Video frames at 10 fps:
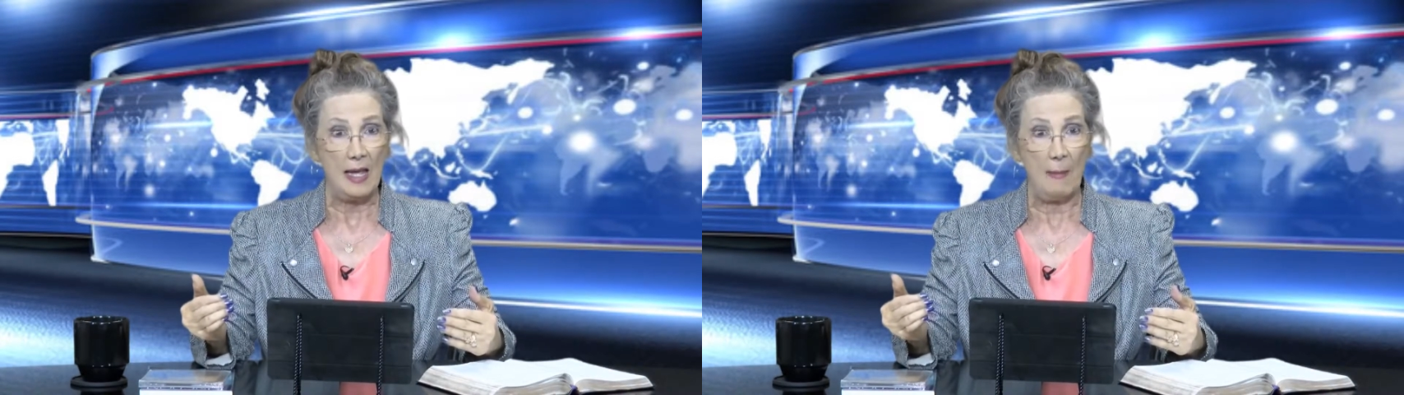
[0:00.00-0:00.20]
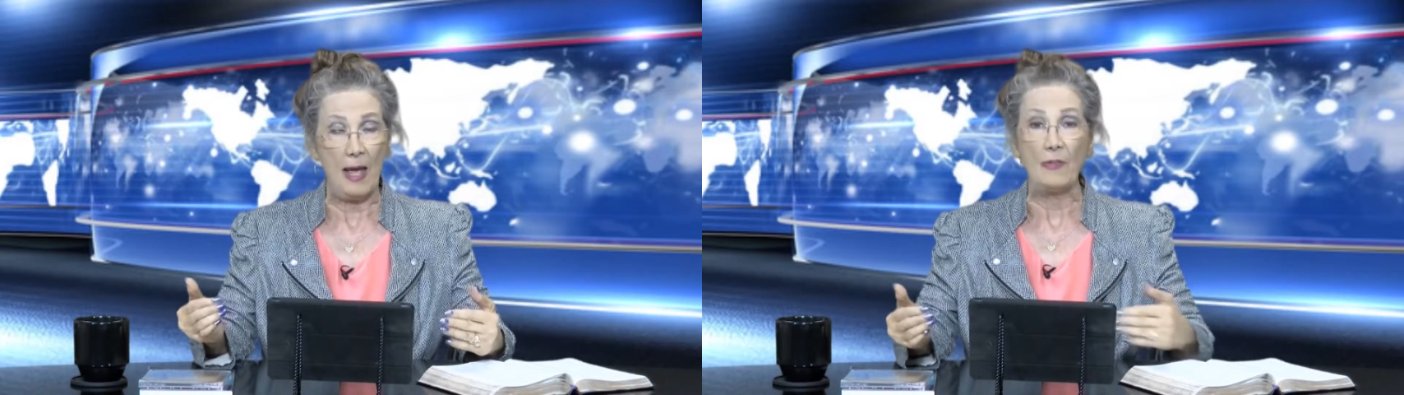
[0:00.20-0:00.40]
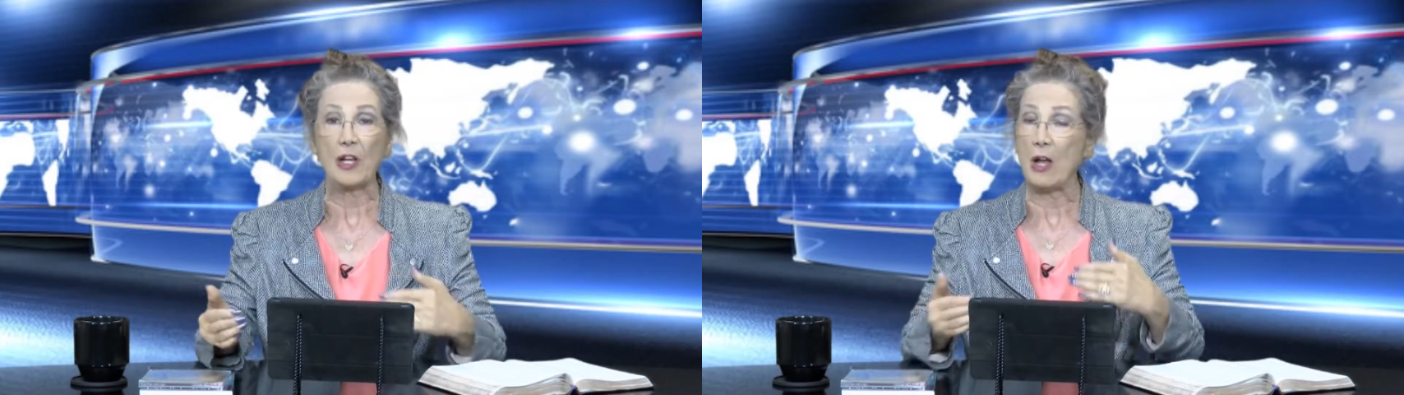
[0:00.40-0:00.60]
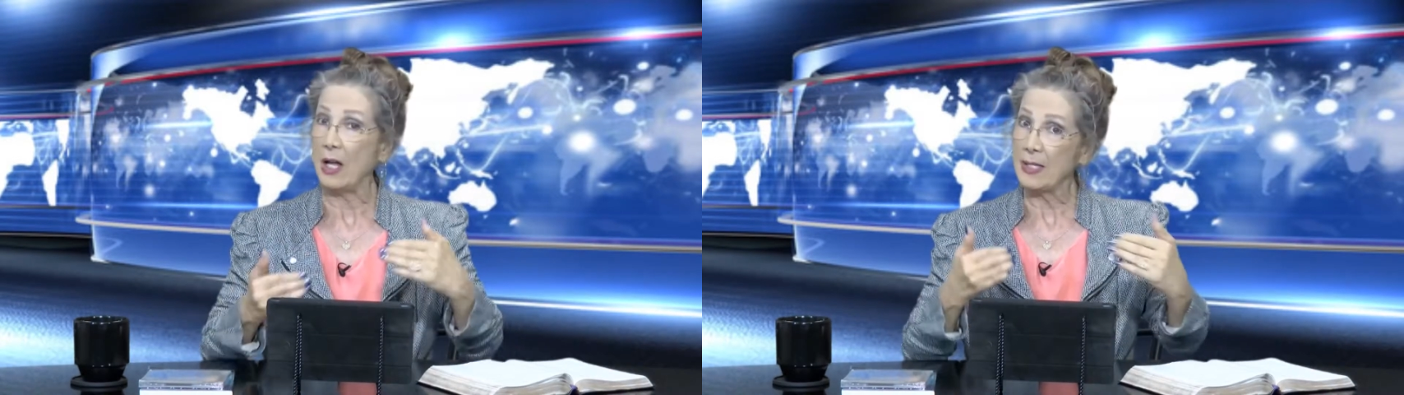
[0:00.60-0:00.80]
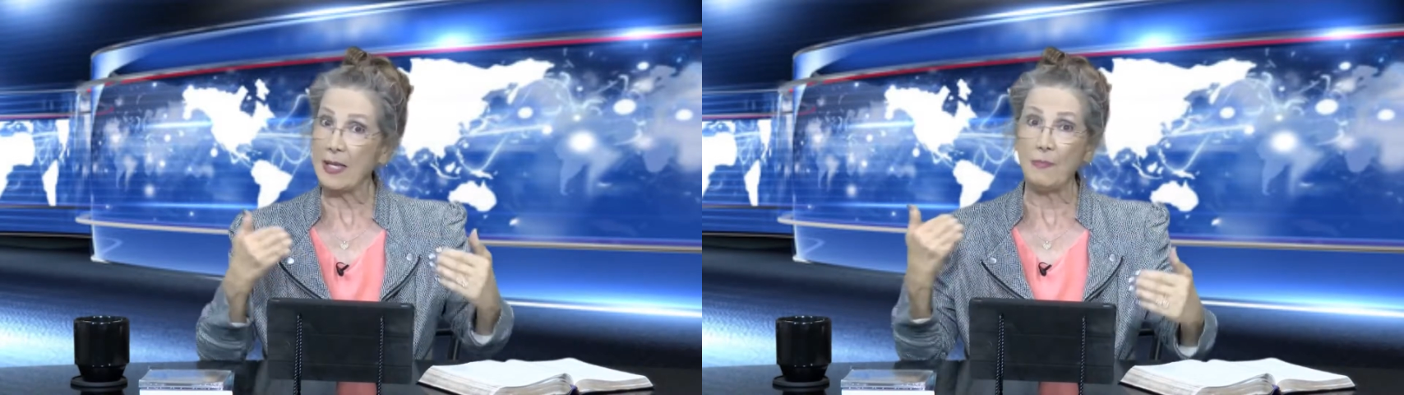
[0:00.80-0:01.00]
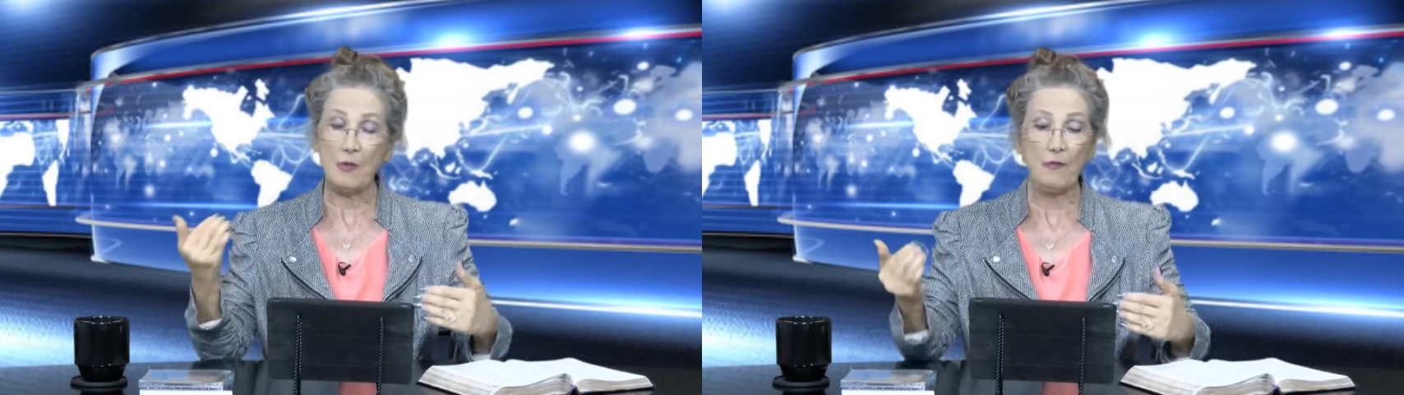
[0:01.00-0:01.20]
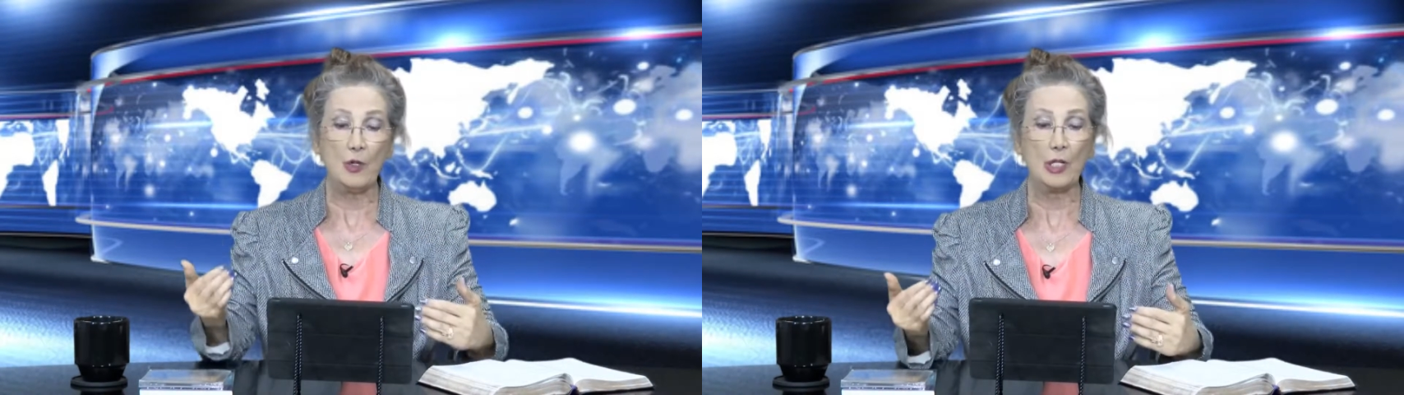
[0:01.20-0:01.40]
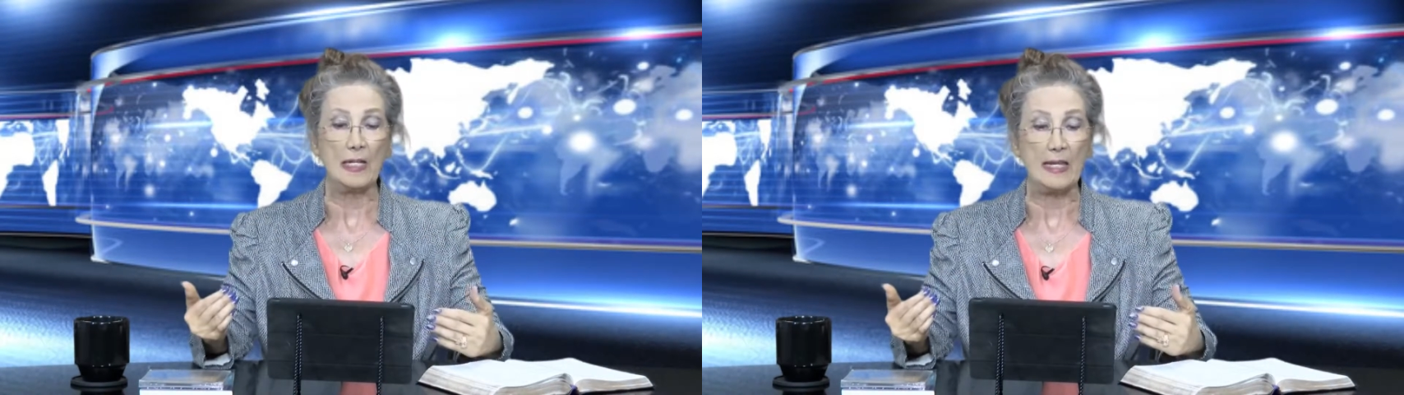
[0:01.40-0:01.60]
about the concept of
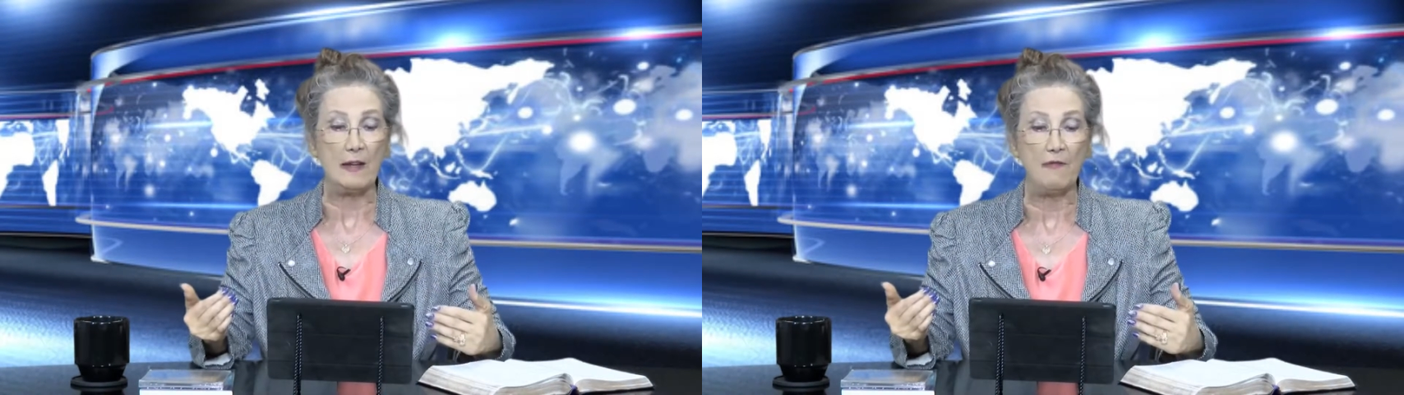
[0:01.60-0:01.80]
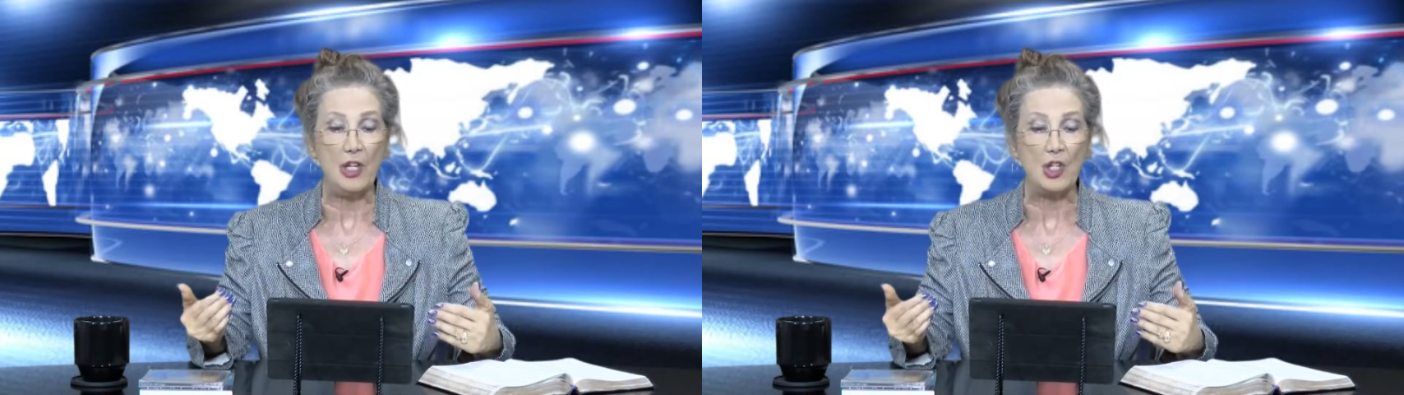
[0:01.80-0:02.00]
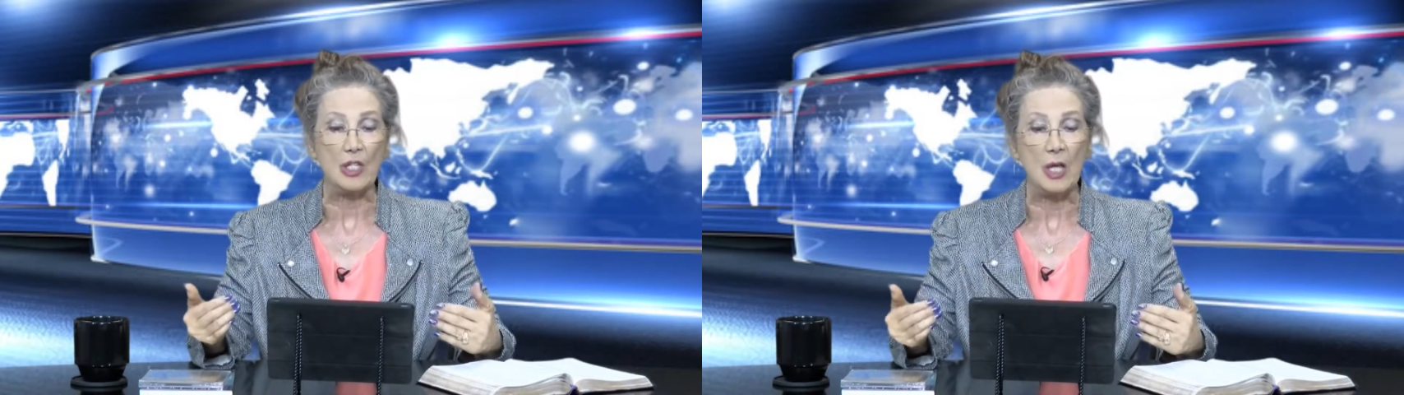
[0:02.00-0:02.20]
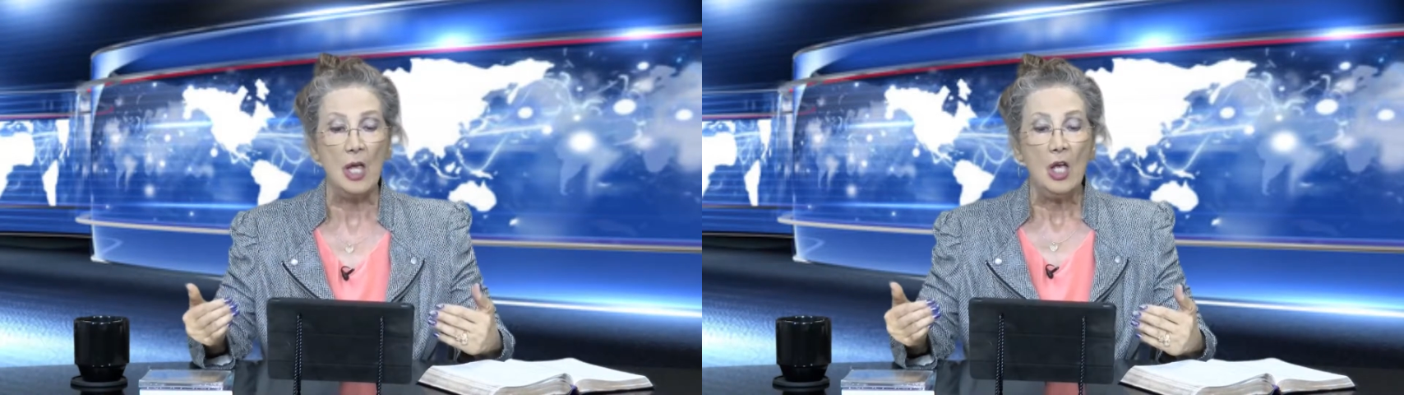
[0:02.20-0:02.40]
fullness in Ephesians.